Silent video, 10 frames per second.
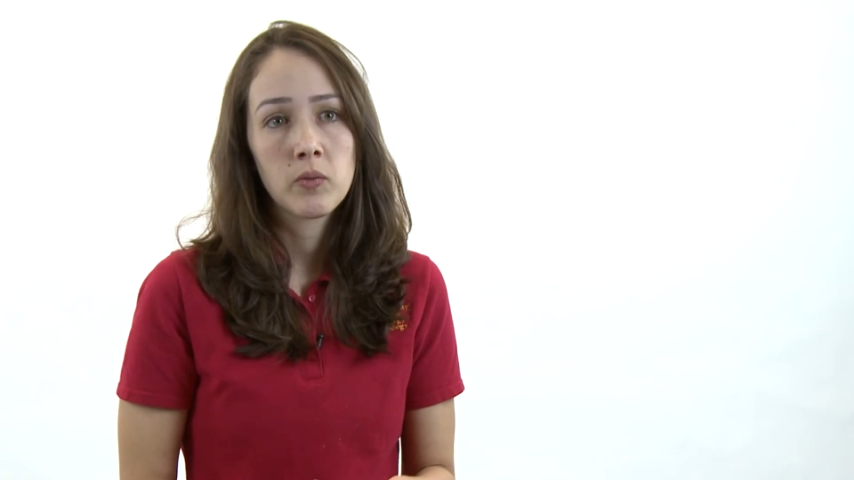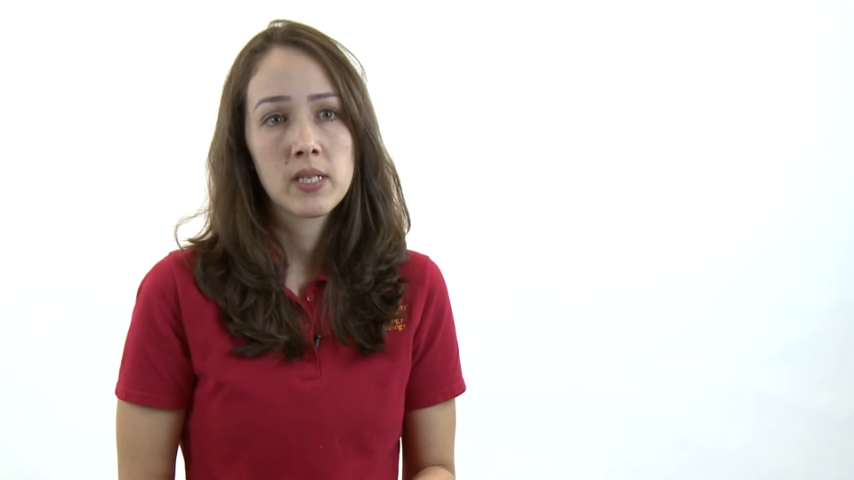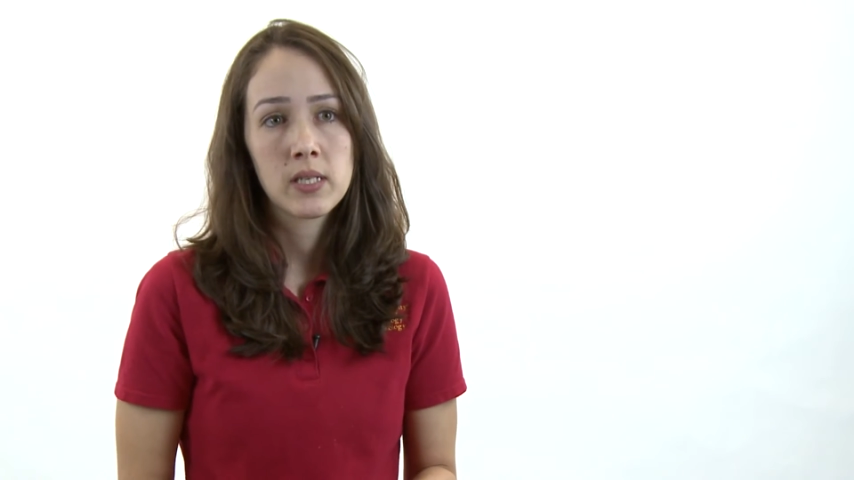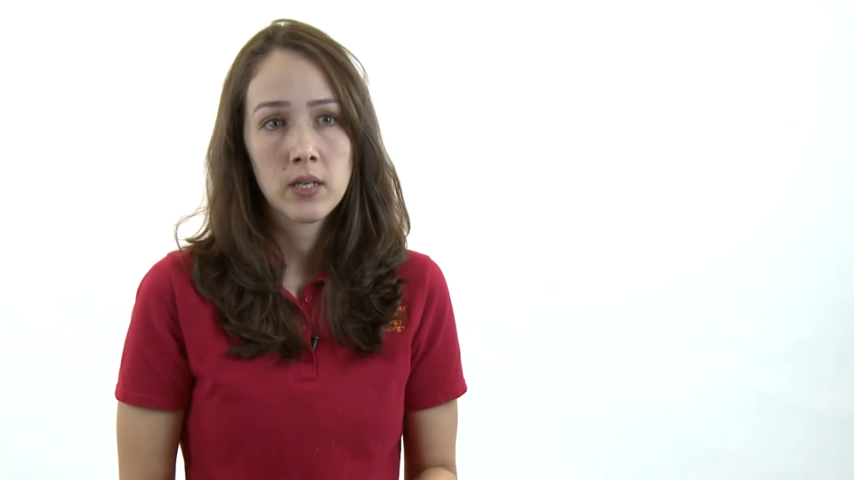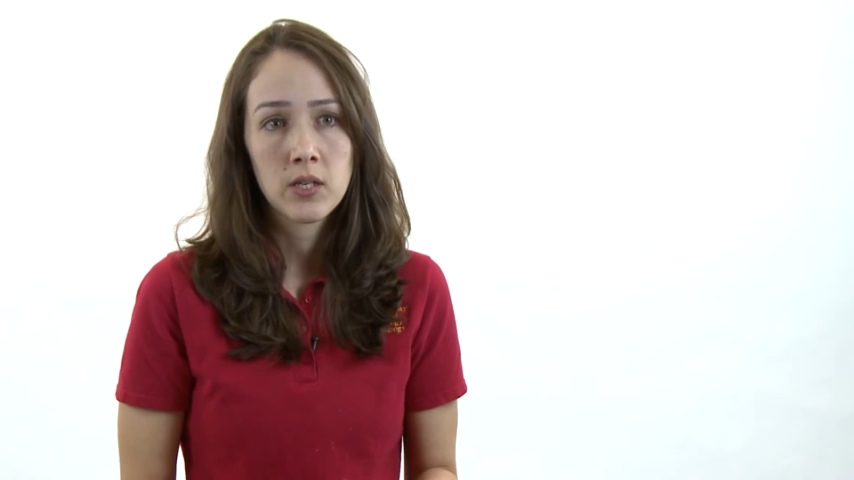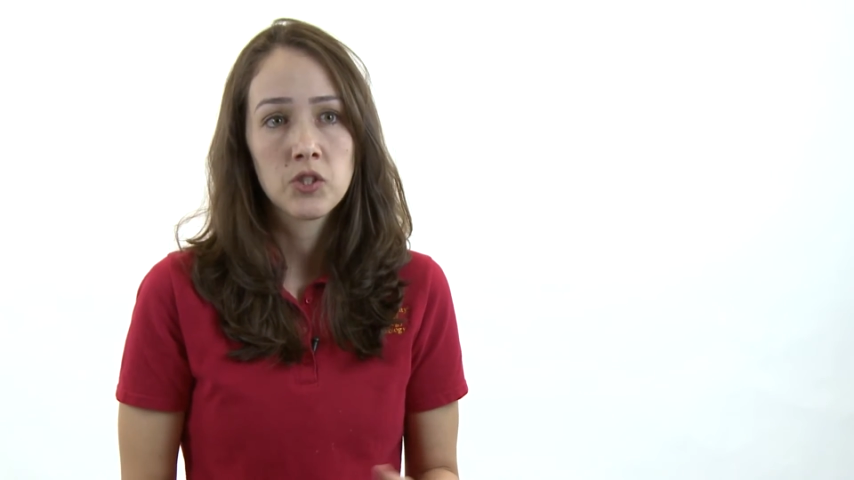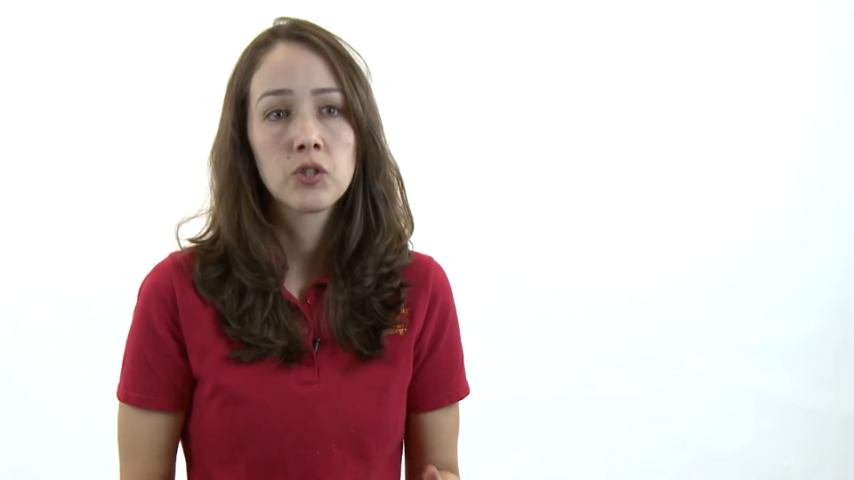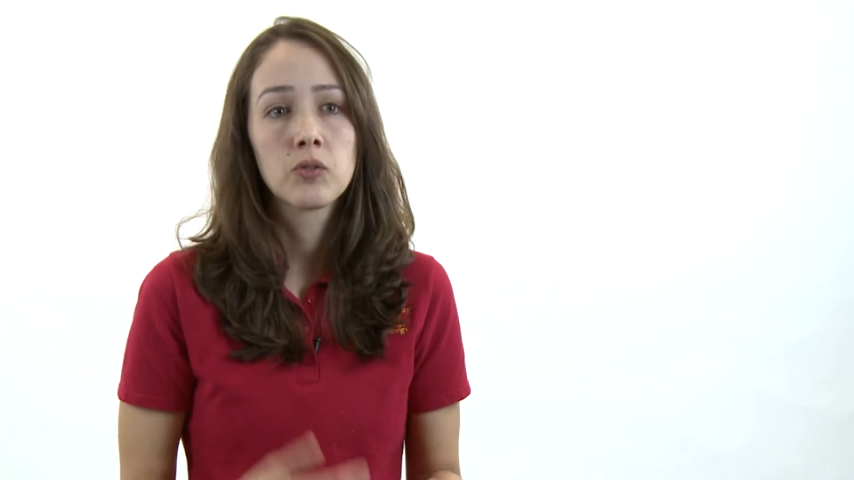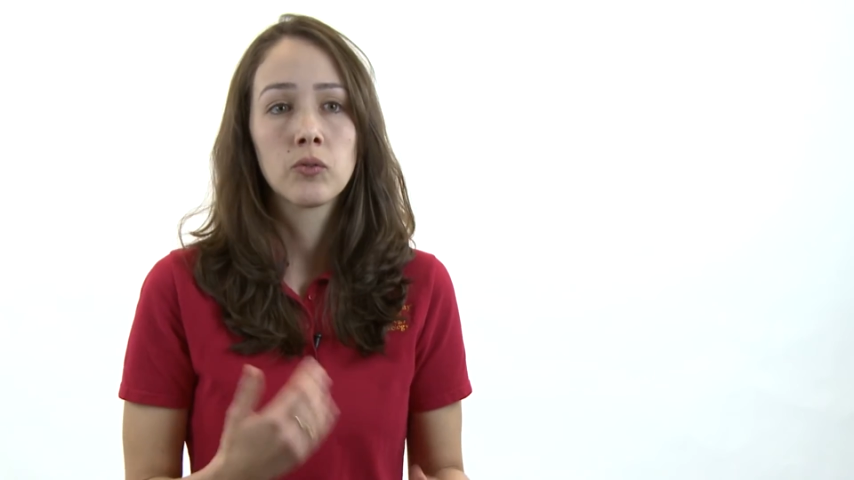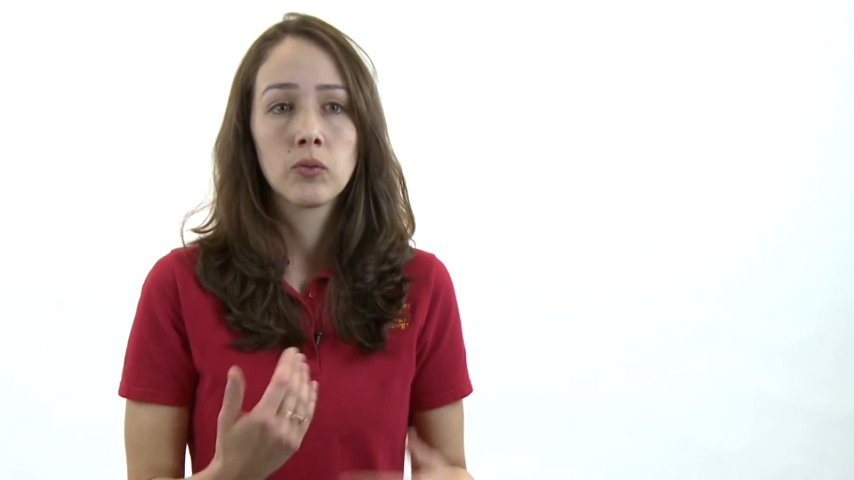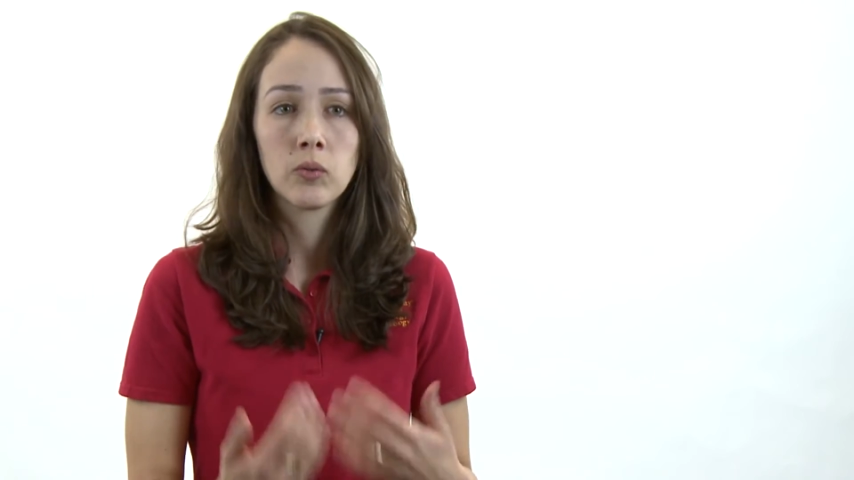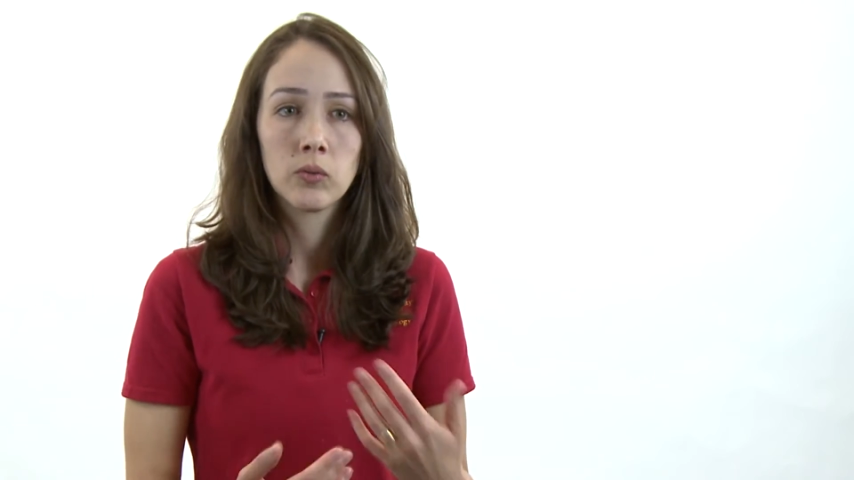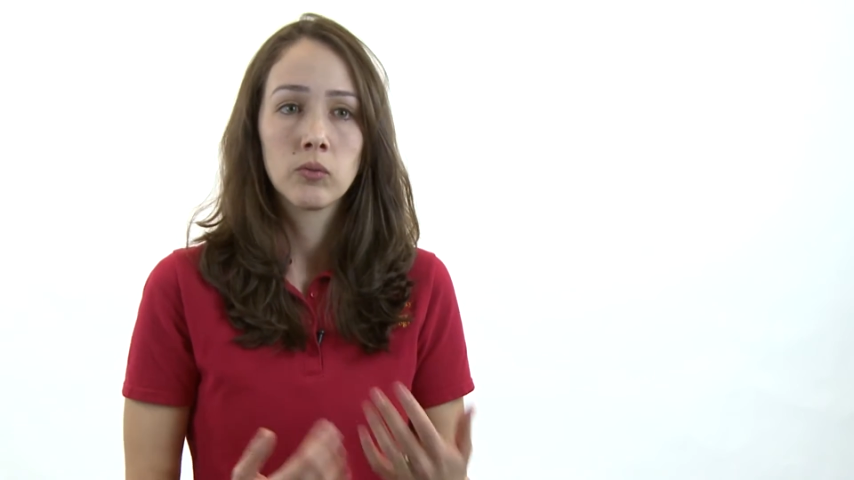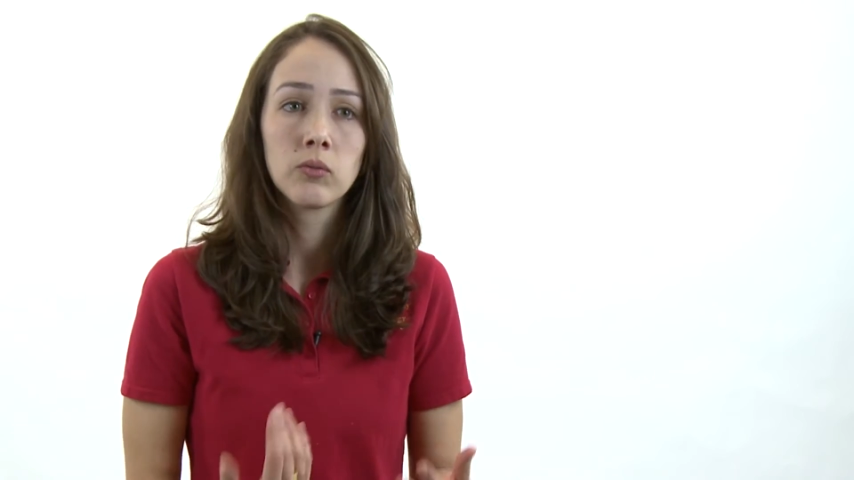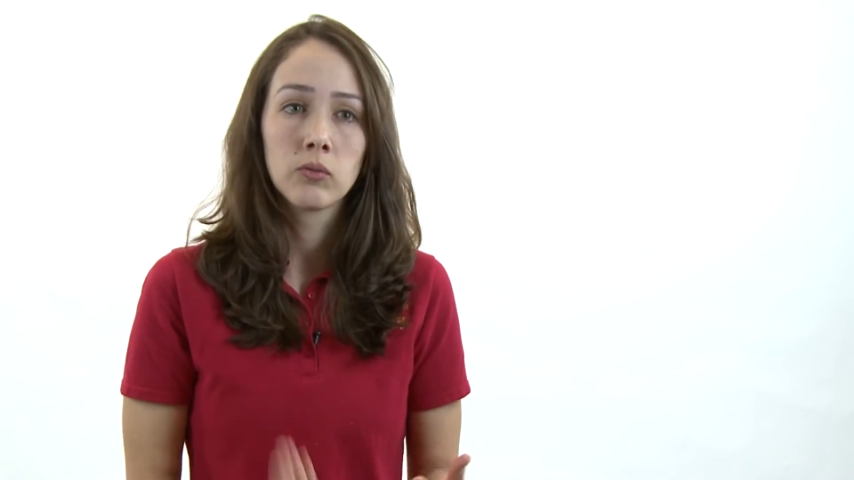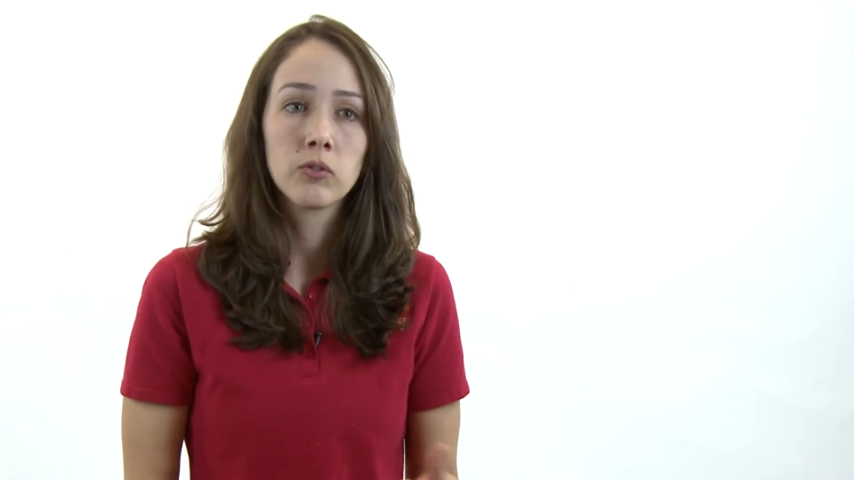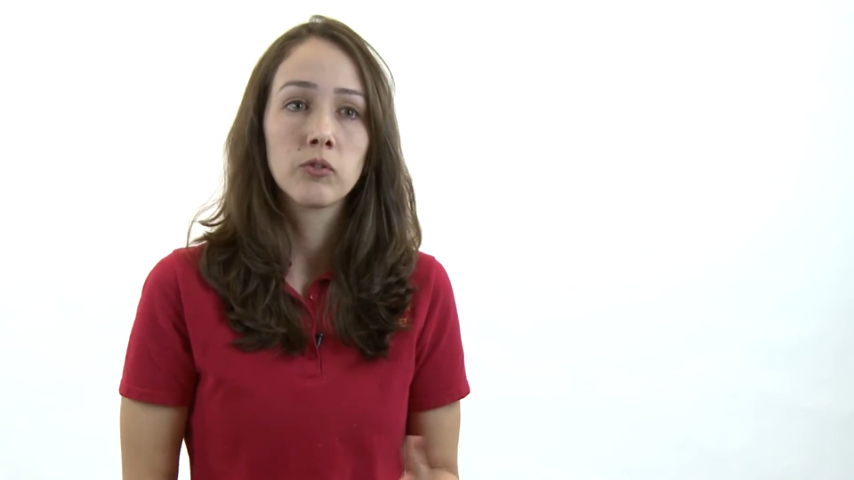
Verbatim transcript: research to, to